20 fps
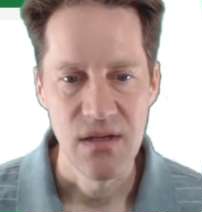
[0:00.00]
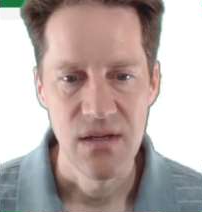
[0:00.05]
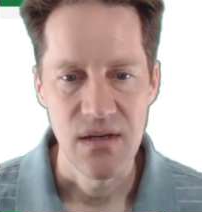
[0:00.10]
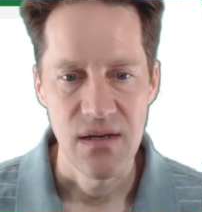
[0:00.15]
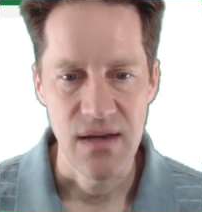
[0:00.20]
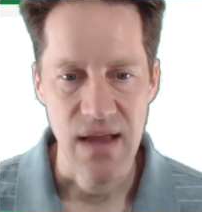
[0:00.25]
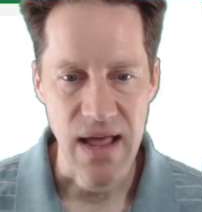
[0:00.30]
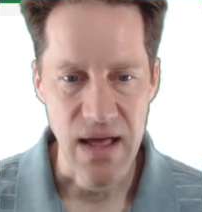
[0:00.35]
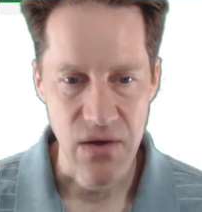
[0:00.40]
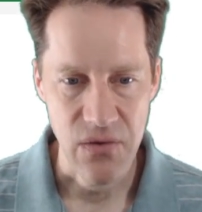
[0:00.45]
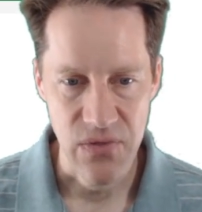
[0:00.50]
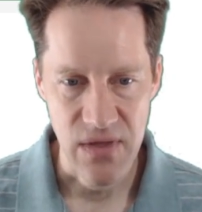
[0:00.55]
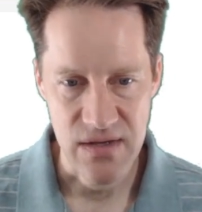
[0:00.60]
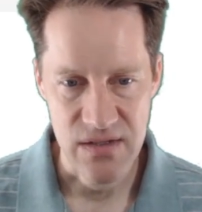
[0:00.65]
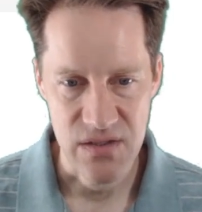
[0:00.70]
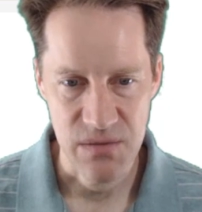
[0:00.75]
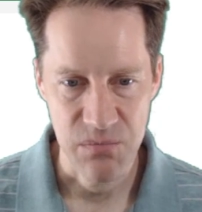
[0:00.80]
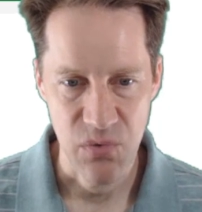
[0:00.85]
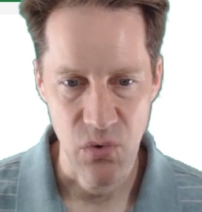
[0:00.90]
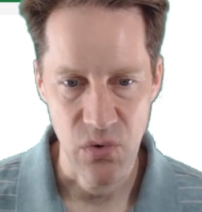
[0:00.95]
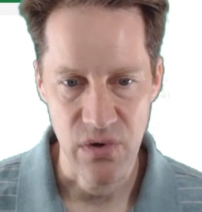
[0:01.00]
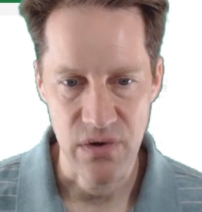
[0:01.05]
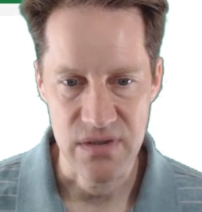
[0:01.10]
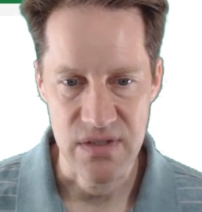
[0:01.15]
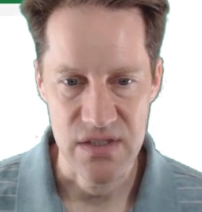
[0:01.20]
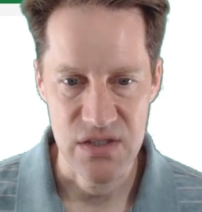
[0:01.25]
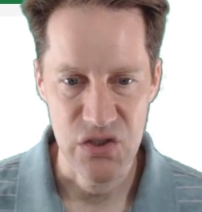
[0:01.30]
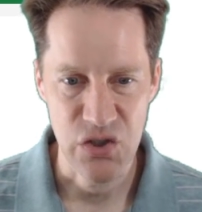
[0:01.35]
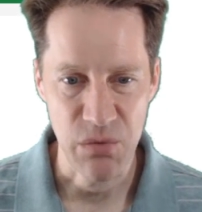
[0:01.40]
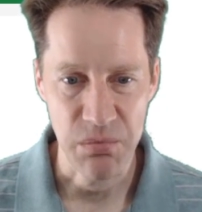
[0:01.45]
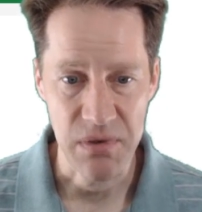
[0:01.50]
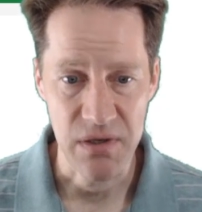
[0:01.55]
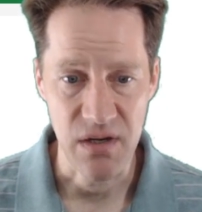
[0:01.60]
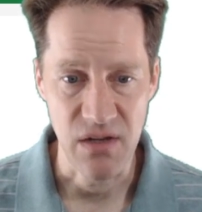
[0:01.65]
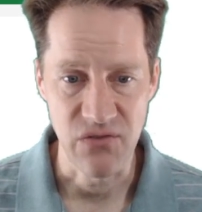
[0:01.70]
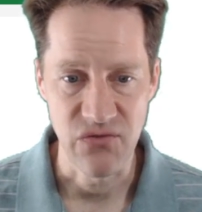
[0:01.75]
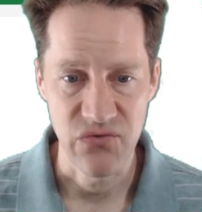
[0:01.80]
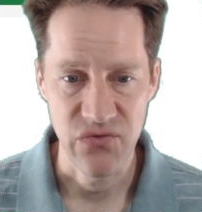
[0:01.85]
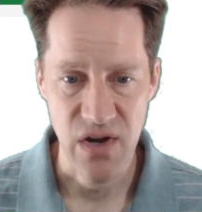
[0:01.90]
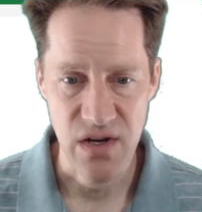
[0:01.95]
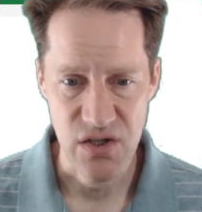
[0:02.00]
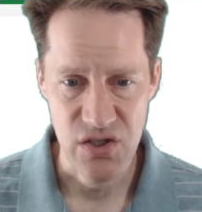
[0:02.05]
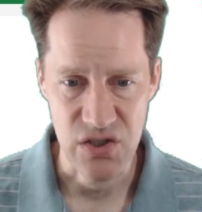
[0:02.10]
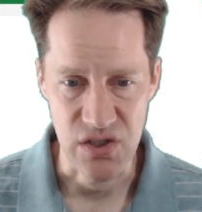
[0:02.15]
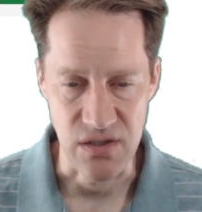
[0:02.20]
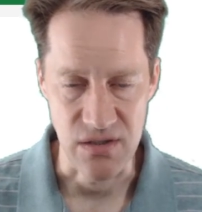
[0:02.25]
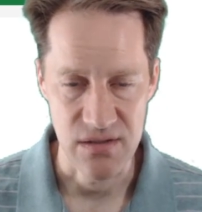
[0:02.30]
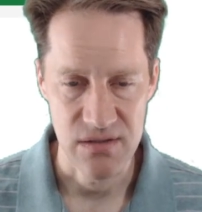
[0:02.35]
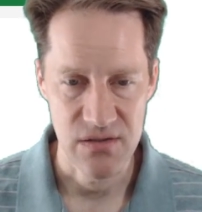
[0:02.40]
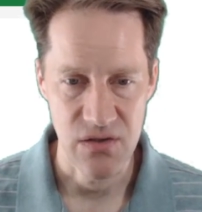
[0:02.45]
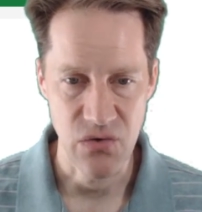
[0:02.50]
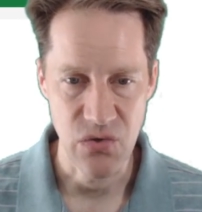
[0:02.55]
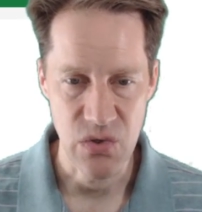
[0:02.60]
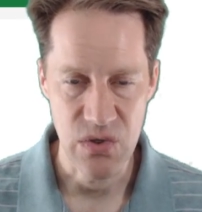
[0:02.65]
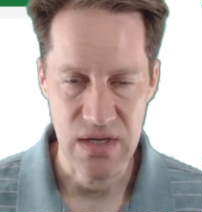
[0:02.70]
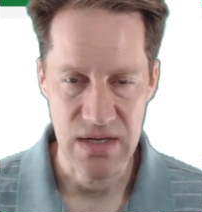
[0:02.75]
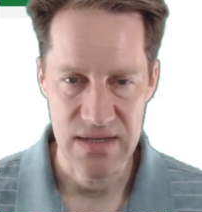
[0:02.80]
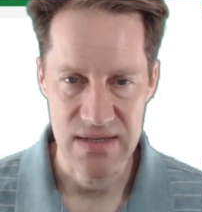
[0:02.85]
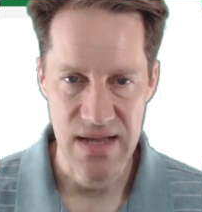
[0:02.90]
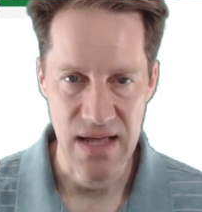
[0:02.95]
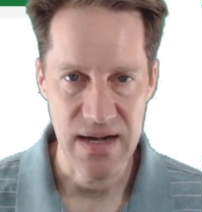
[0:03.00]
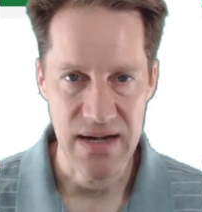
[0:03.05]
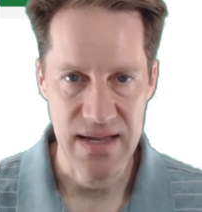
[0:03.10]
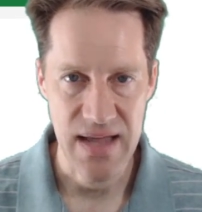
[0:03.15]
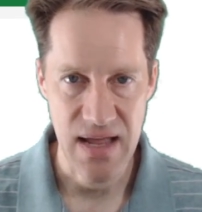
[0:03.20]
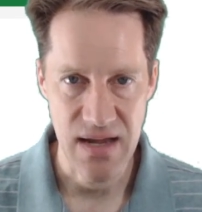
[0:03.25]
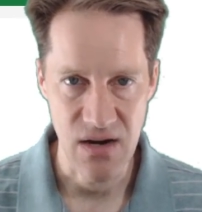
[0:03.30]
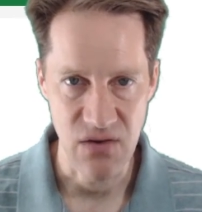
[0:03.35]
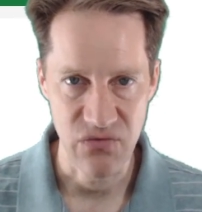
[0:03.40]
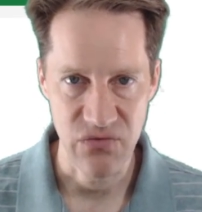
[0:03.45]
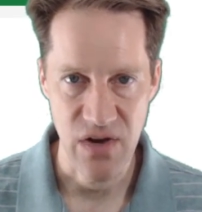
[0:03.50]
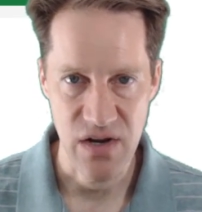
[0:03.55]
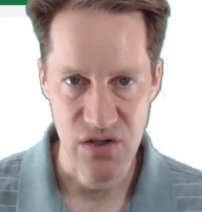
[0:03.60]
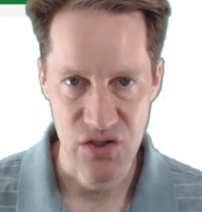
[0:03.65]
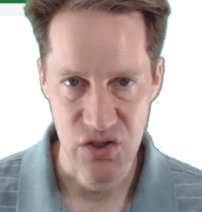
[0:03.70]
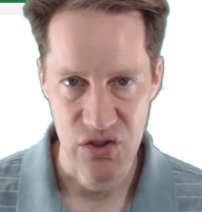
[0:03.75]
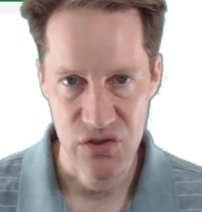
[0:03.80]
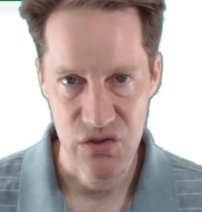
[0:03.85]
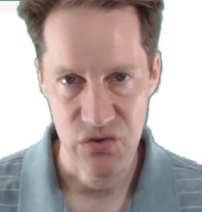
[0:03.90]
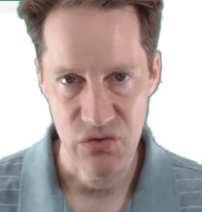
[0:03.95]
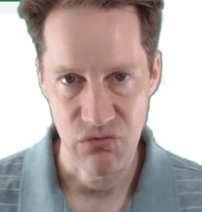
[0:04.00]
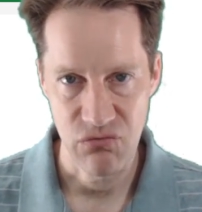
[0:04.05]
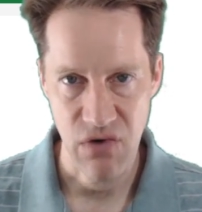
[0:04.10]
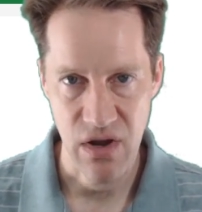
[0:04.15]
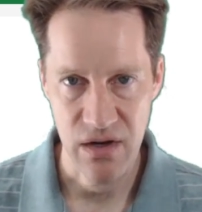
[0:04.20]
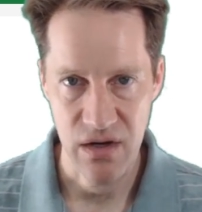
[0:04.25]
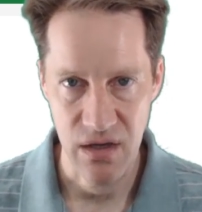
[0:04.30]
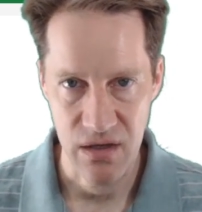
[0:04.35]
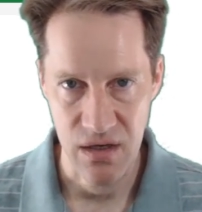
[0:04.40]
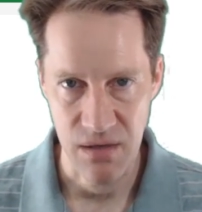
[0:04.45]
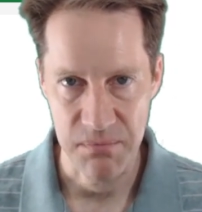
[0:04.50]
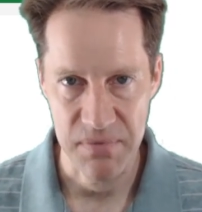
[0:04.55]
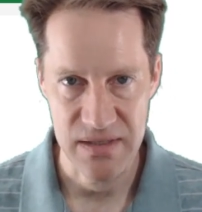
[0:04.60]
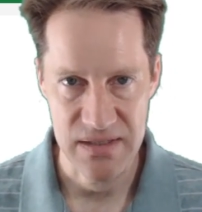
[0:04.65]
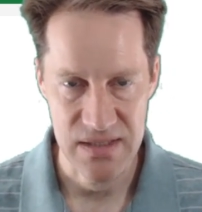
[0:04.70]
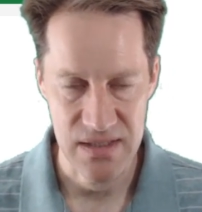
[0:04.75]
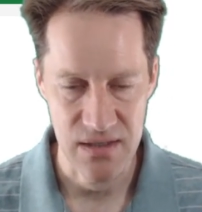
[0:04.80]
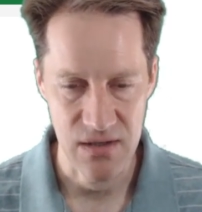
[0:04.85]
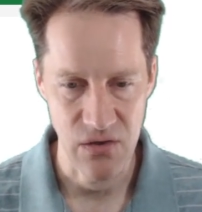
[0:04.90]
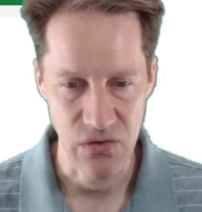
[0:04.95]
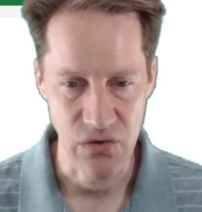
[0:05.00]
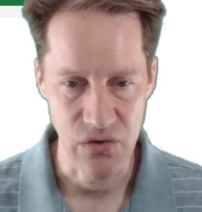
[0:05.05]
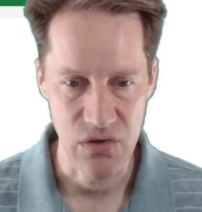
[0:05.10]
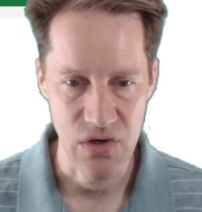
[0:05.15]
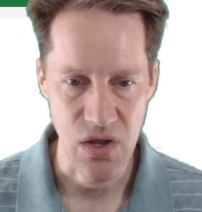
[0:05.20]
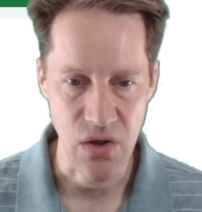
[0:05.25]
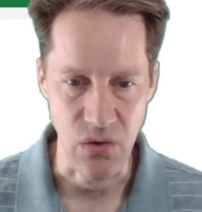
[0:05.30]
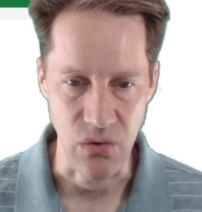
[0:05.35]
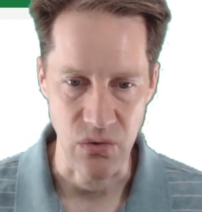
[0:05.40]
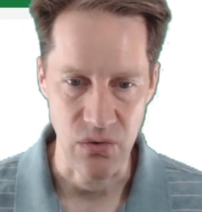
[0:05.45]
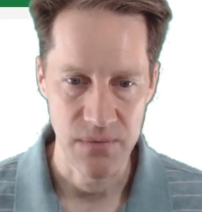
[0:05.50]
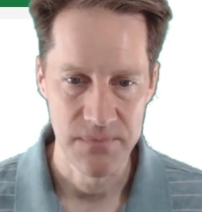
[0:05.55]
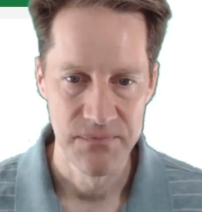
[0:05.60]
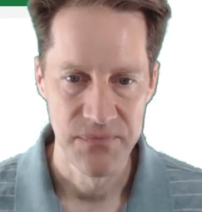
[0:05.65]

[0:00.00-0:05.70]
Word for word: Now they support distributed functions, so you can dedicate a function to run on a particular node.